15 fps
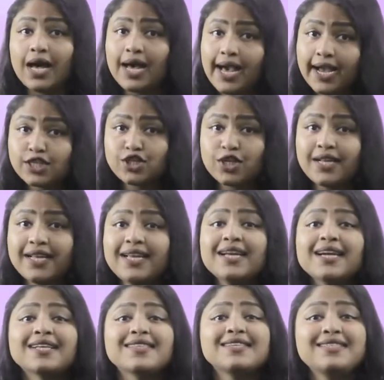
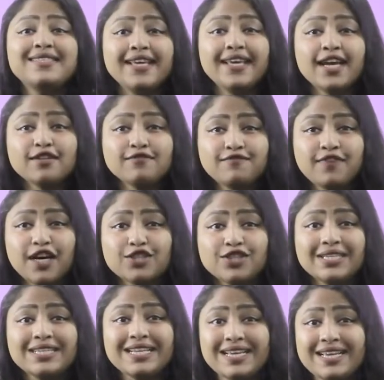Actually, the secant
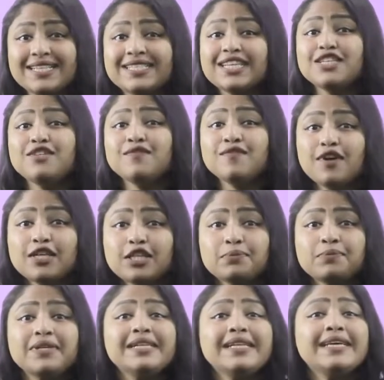function is
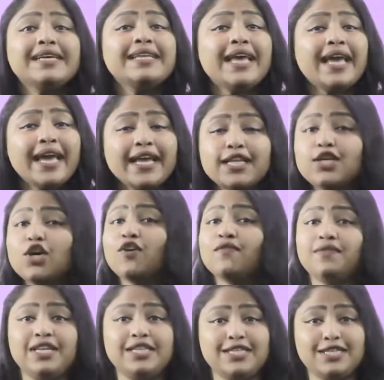invertible in any
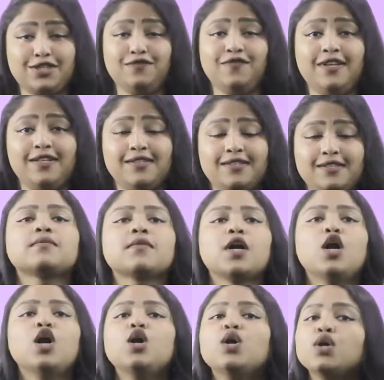of these intervals.
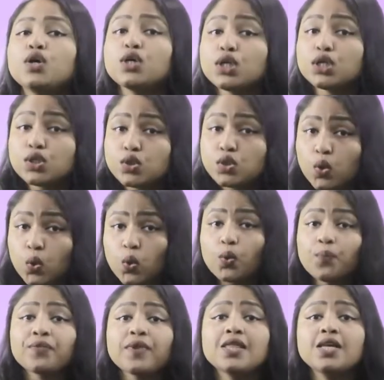
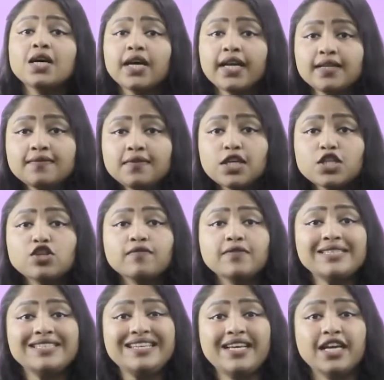So, the inverse of
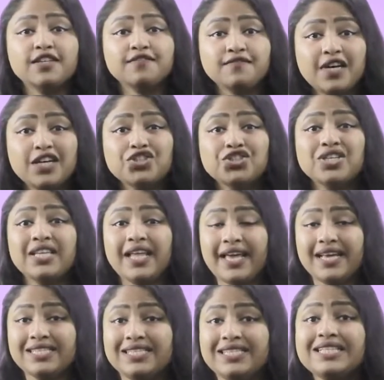the secant function
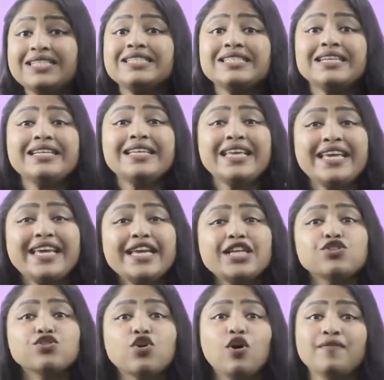exists in
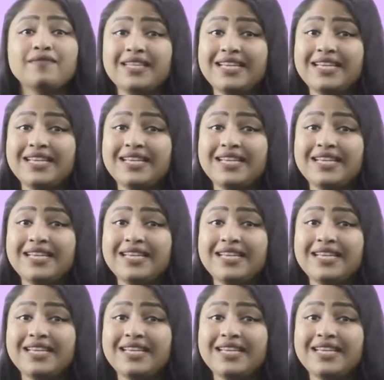each of